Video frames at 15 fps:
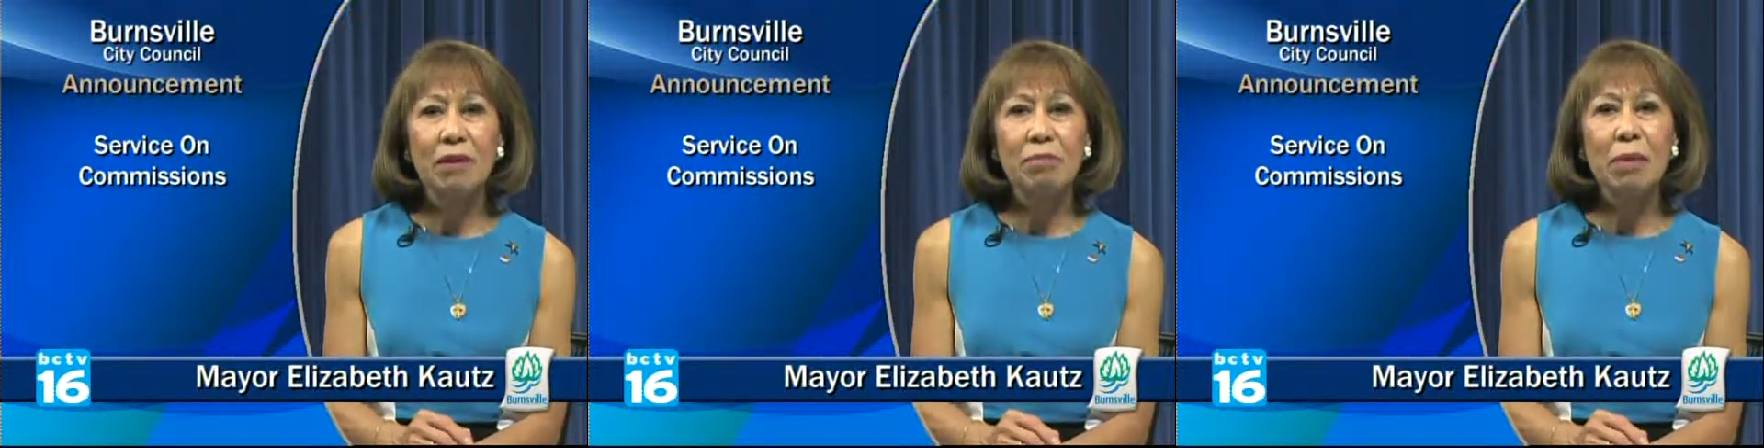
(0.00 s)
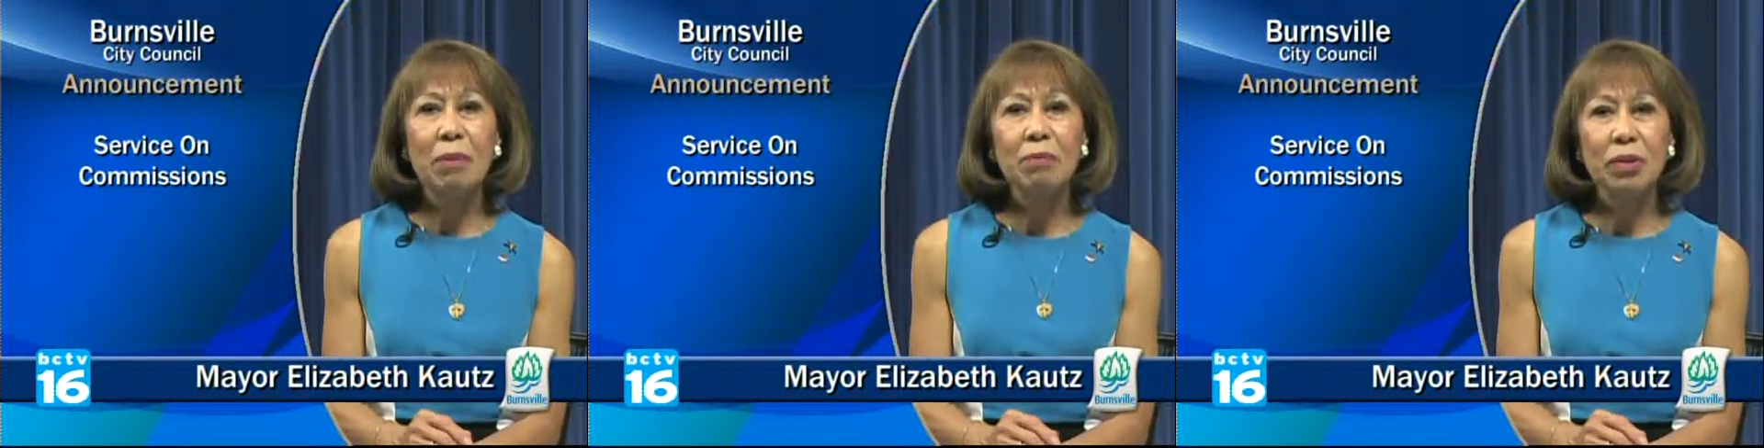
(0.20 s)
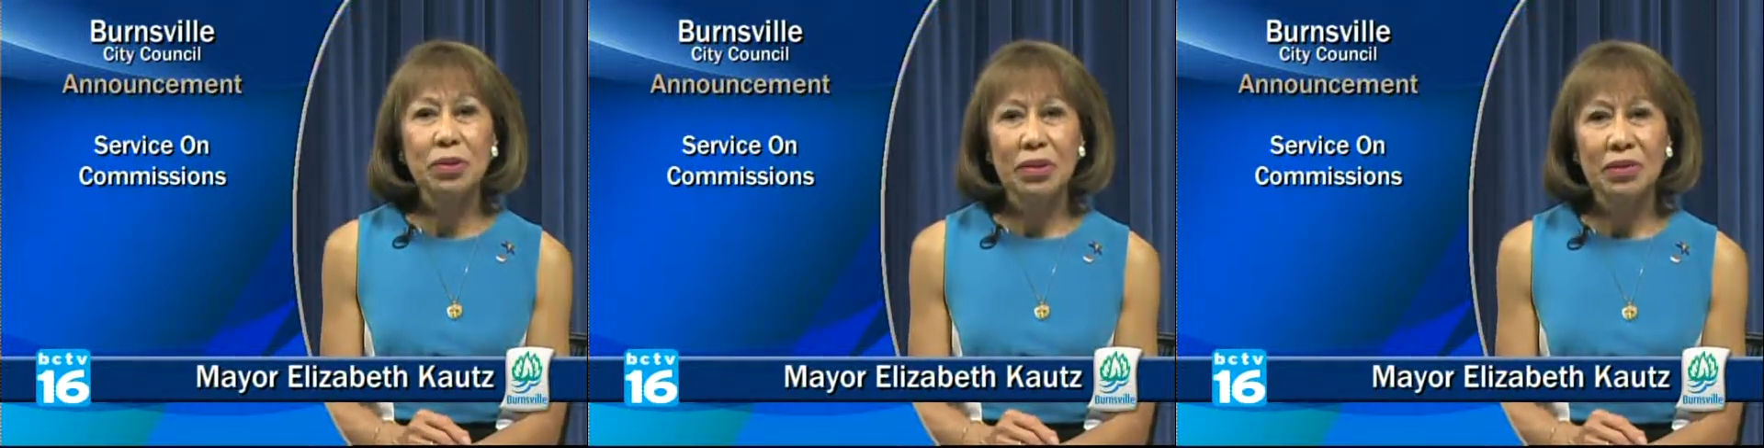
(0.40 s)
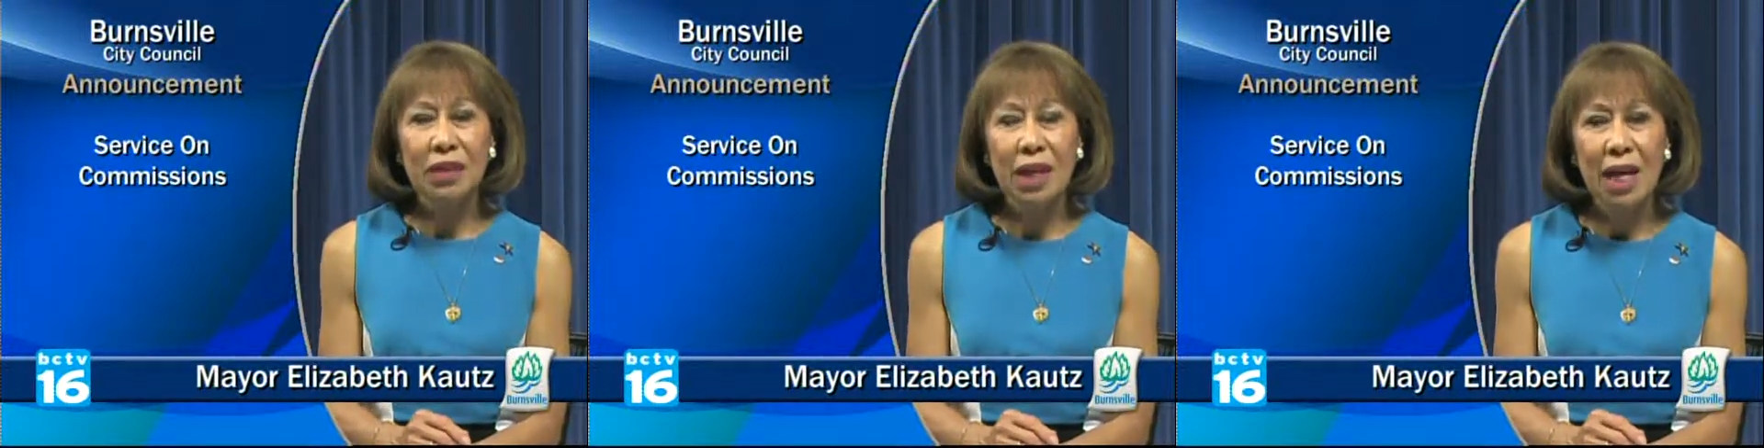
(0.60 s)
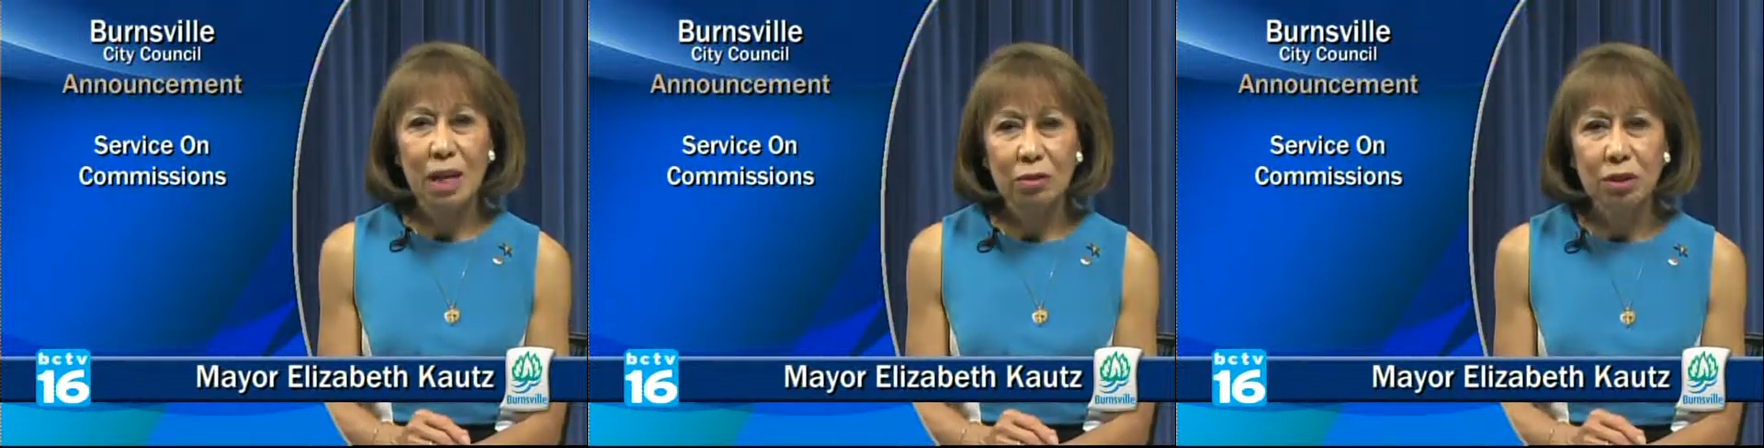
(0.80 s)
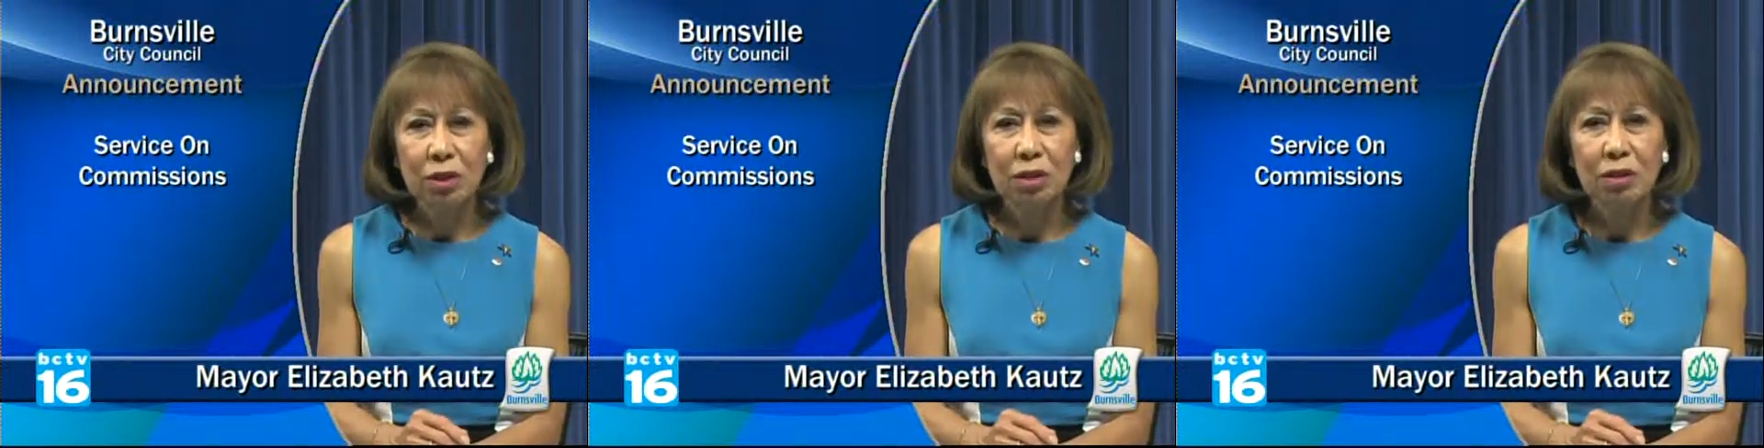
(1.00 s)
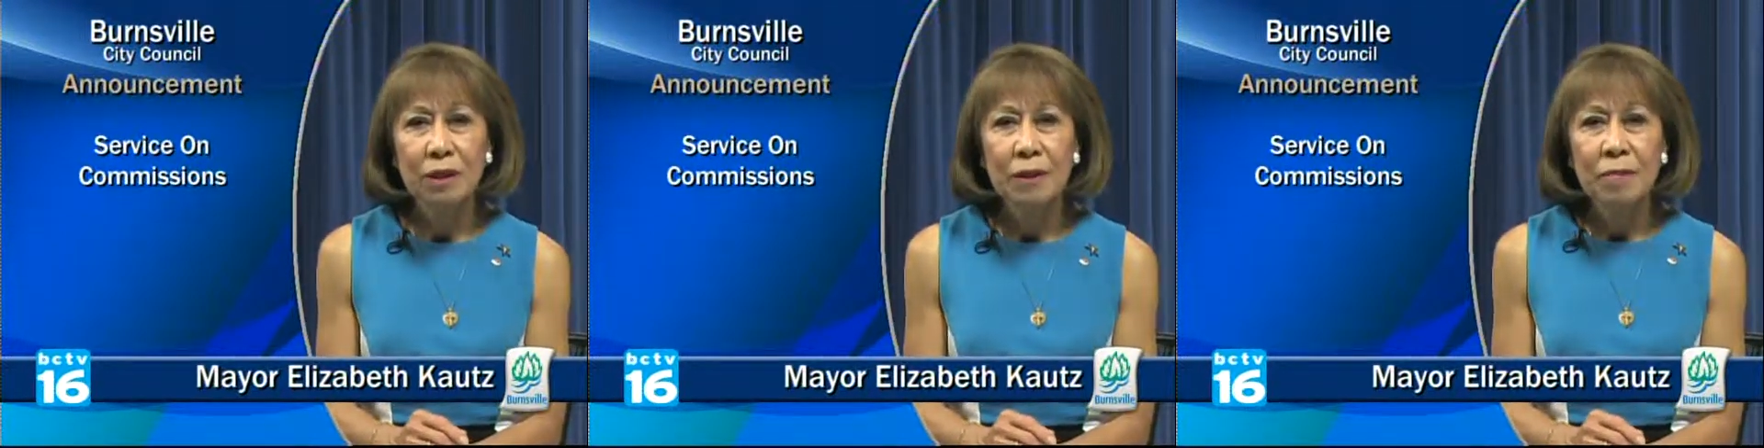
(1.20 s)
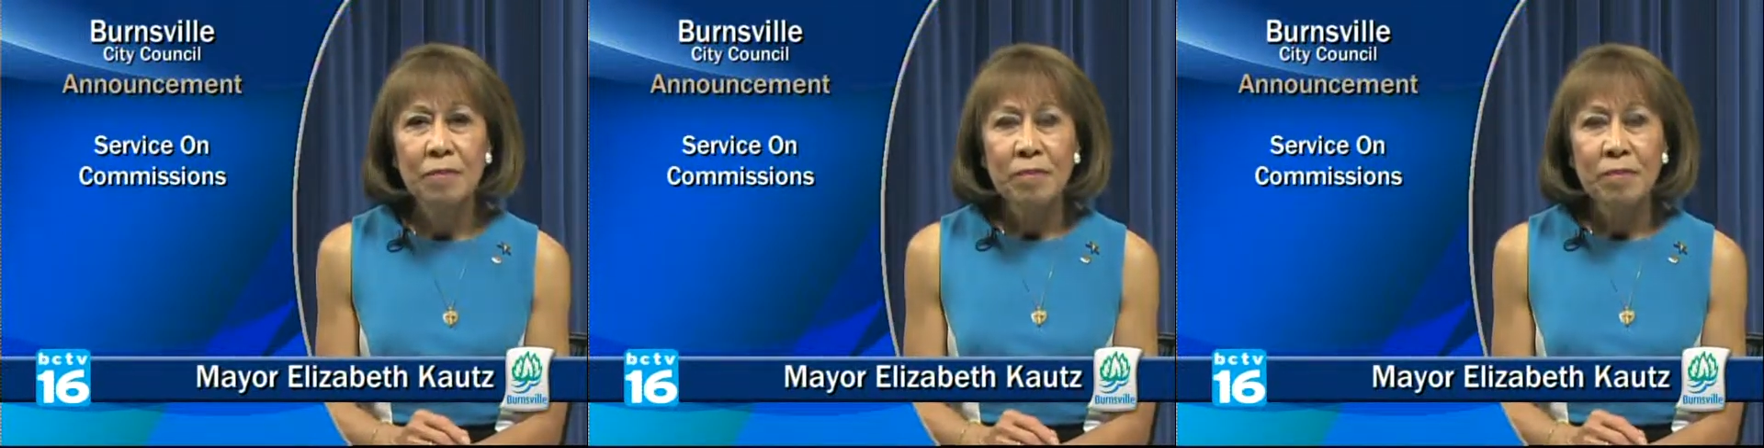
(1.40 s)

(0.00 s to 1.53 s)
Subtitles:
and members of the council